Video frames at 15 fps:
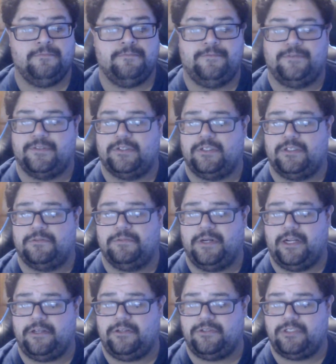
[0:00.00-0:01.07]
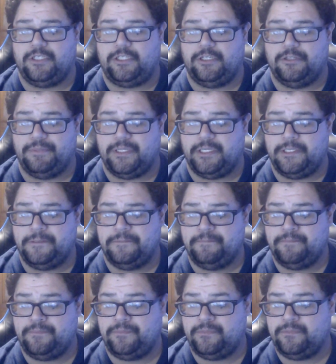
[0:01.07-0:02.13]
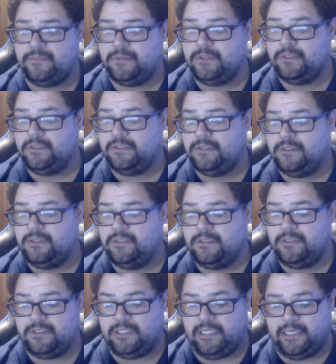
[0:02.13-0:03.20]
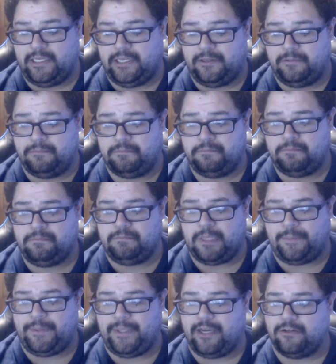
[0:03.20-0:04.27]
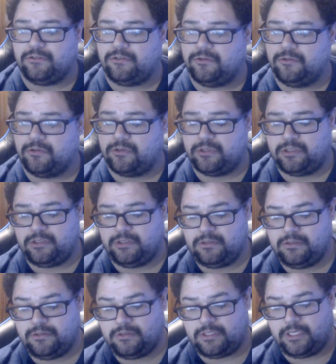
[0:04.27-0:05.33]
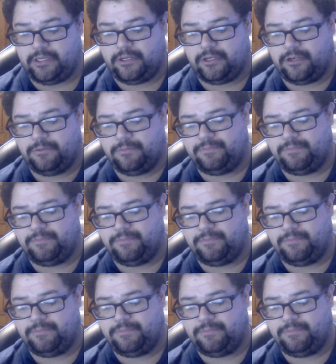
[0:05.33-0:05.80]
for when I do CQB and maybe outdoors. I need to go.